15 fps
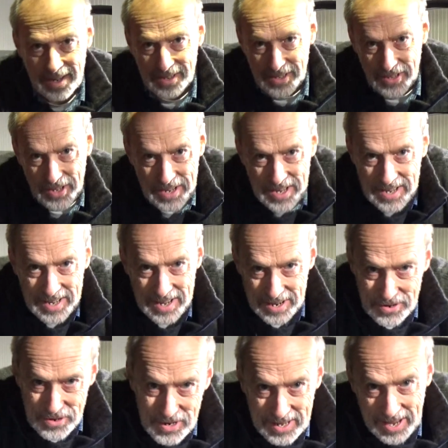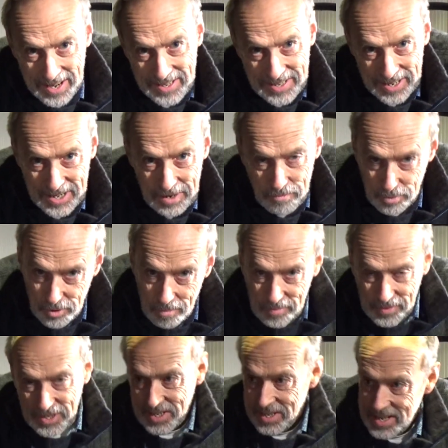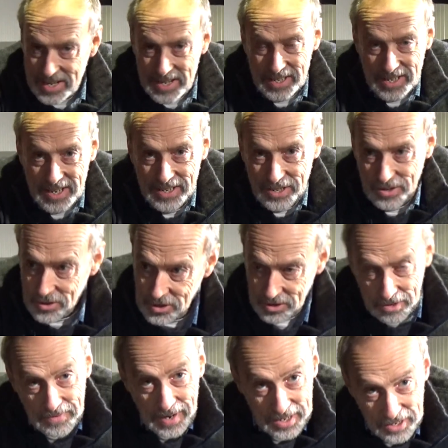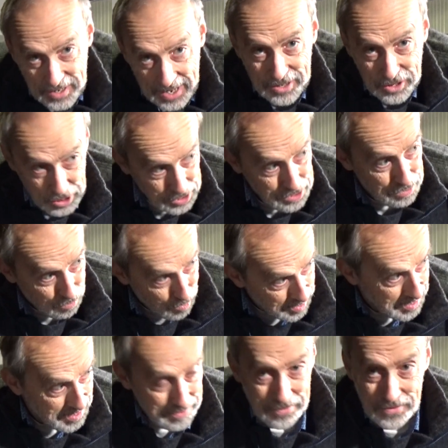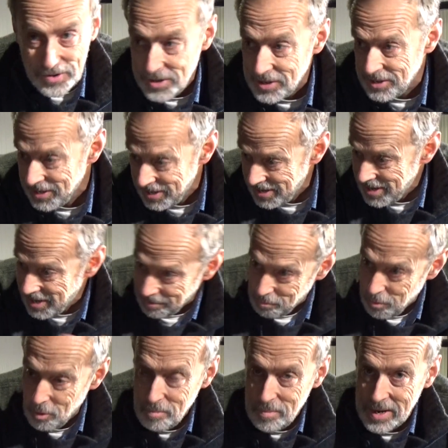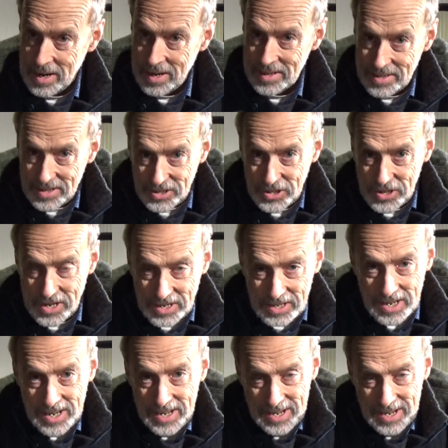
So there you go, you can get a Brompton in a Testarossa. In fact, you get two, one in the front and one behind the seat.